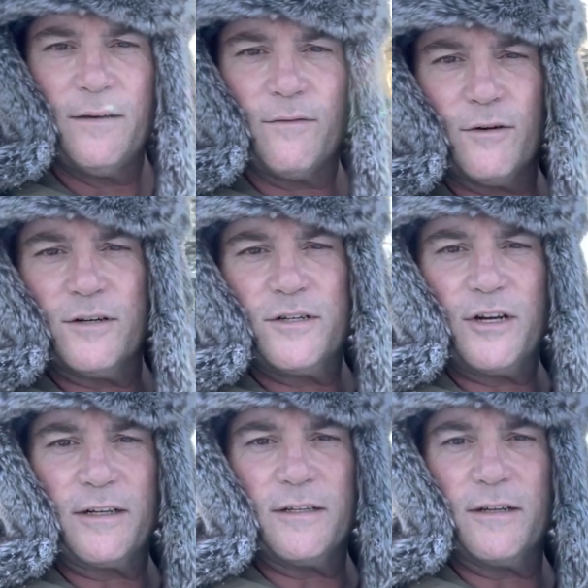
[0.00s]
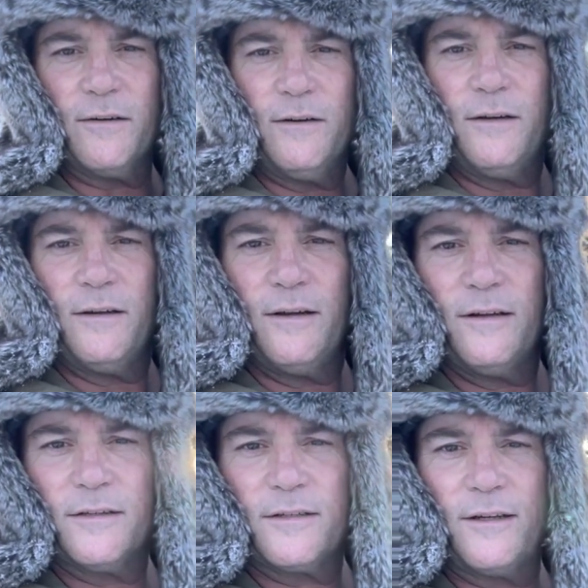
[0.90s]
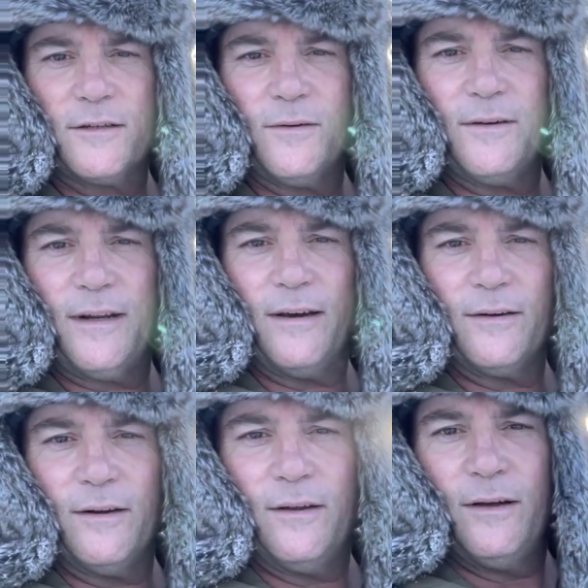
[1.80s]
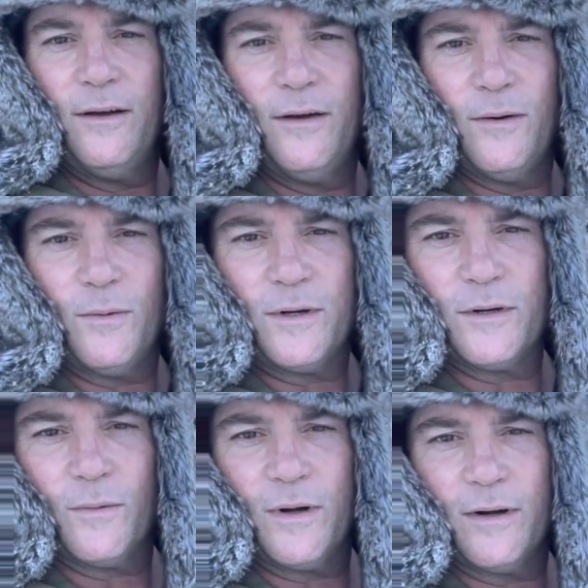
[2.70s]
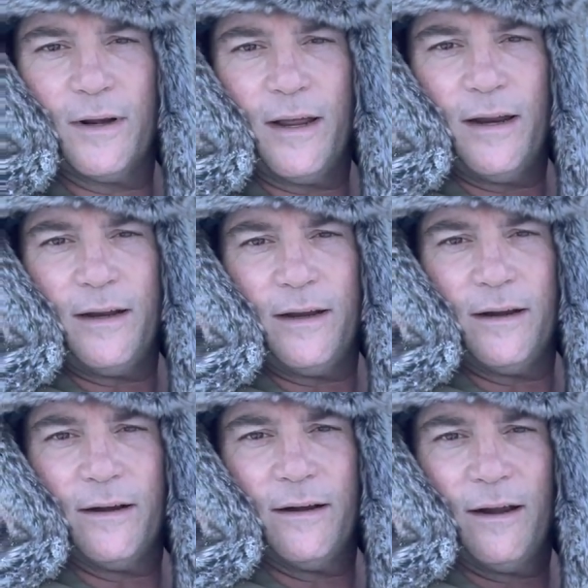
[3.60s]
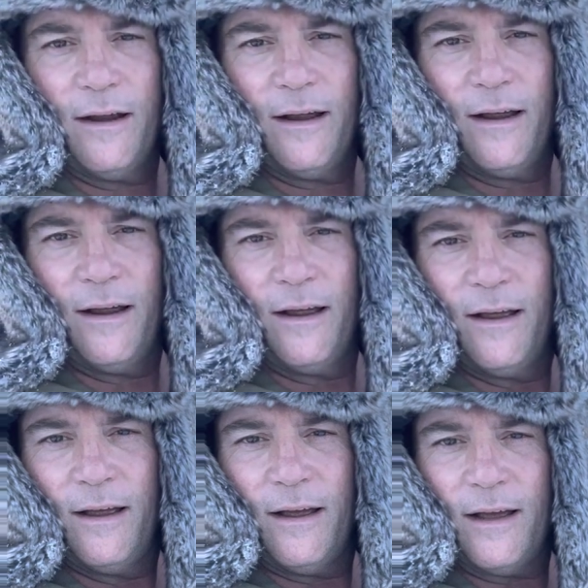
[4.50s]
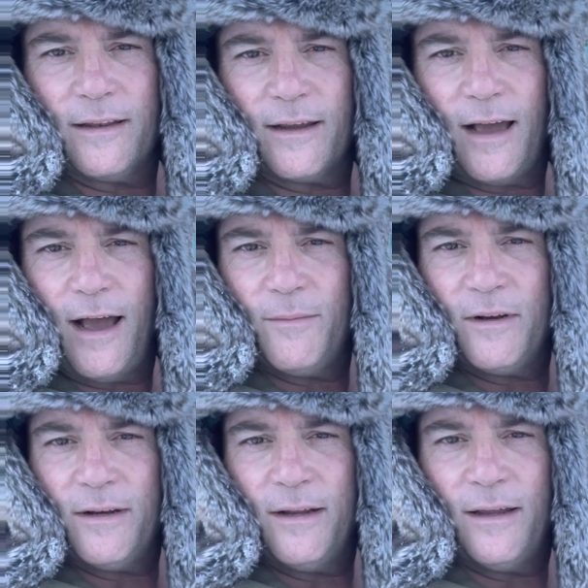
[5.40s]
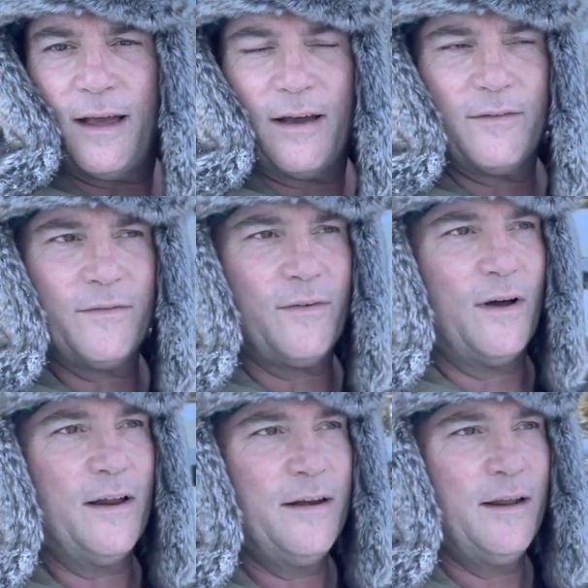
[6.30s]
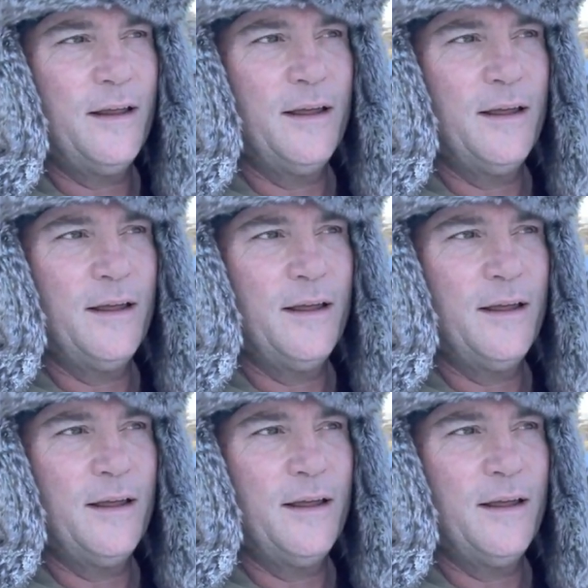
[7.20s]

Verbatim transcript: First, check this out. Sun's going down. Winter wonderland here at the cabin, having fun.